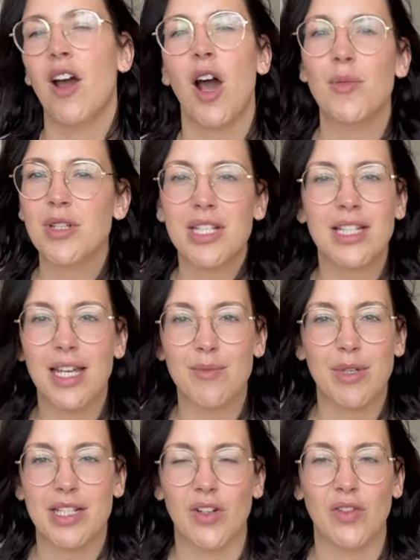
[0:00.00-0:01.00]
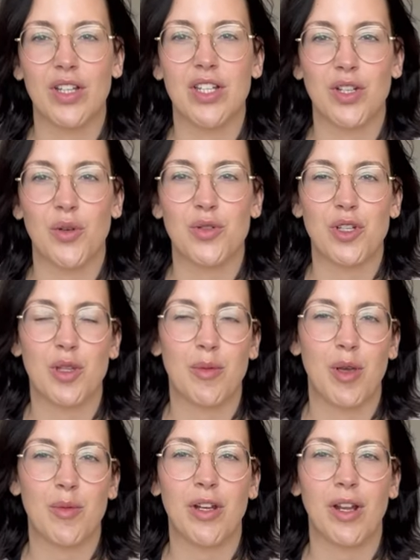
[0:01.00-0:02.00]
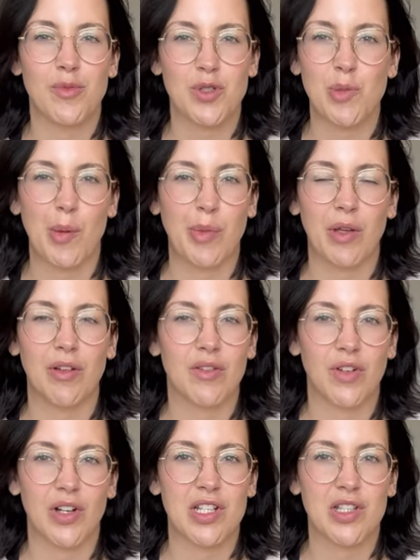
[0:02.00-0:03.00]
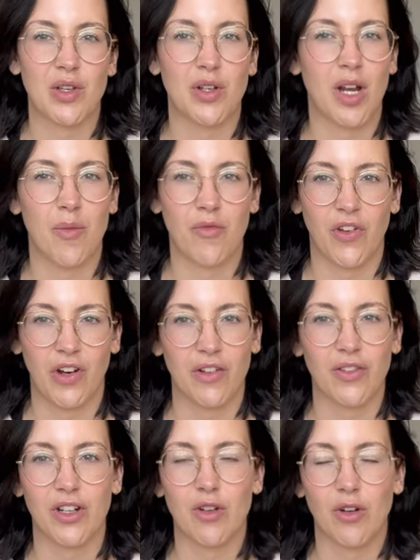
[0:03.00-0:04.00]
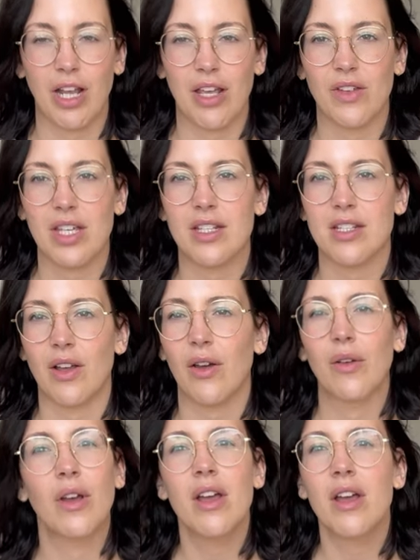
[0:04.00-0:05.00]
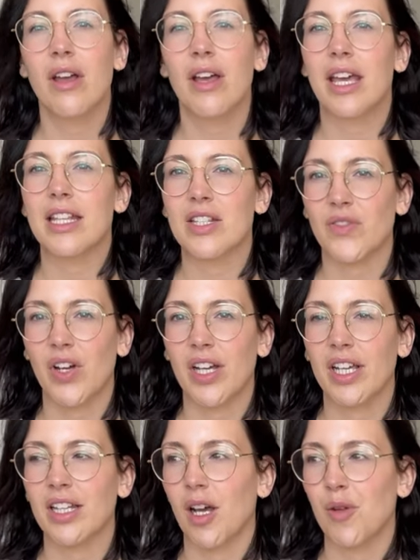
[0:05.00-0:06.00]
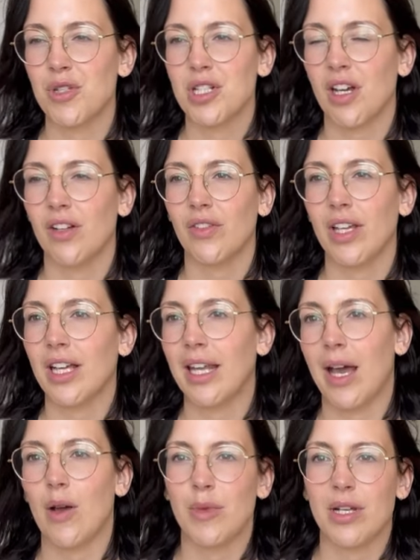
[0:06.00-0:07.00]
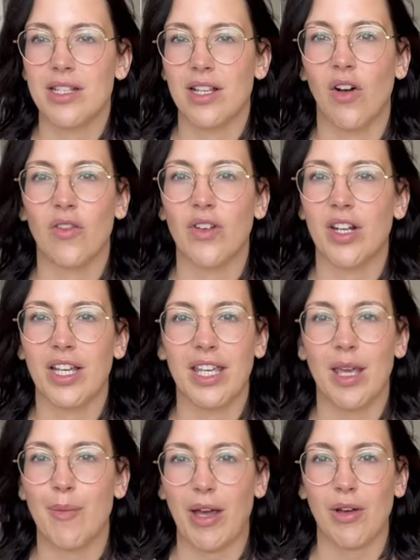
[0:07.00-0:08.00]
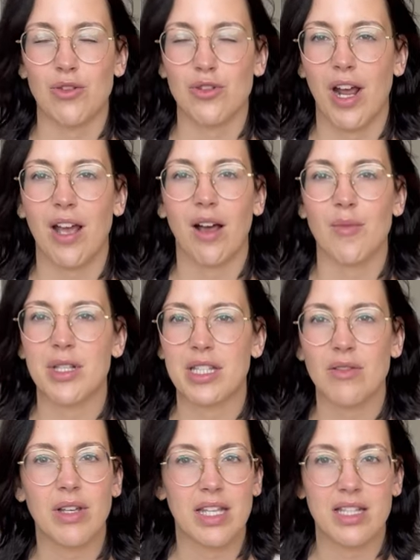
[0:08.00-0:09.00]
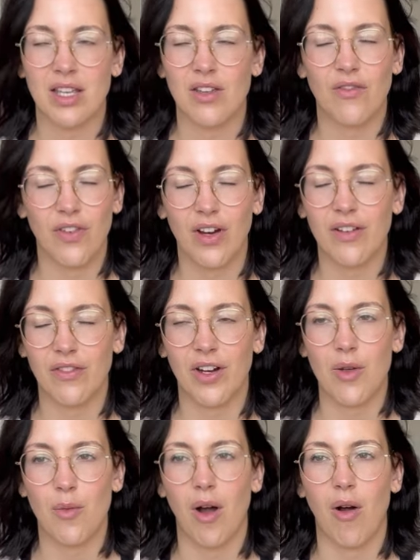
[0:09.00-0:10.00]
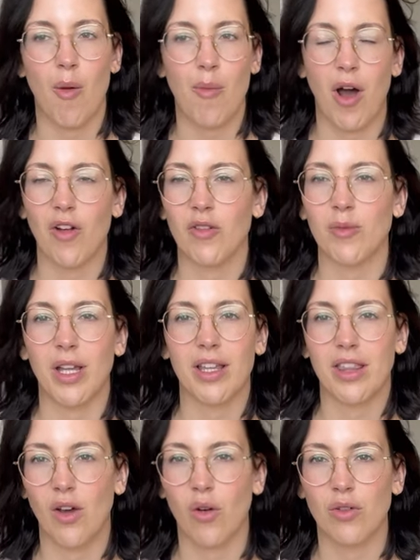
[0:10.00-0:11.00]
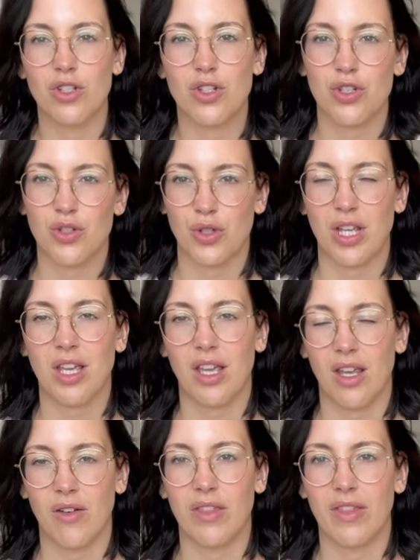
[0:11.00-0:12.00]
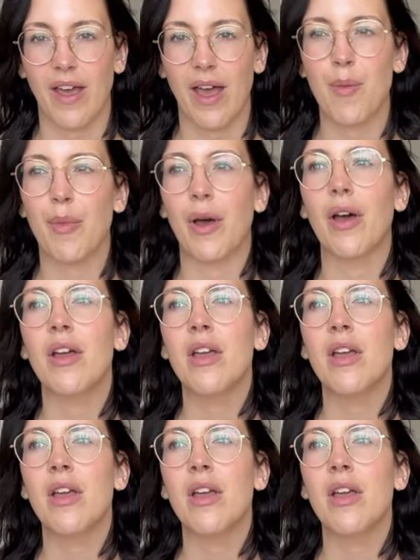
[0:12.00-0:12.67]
I'm just letting myself indulge at the moment. I'm due my period very soon and I'm very, very cravy, so it's fine. I'm just kind of like allowing myself and I can get back on track. I'm still eating very, very well, apart from like the odd treat here and there, but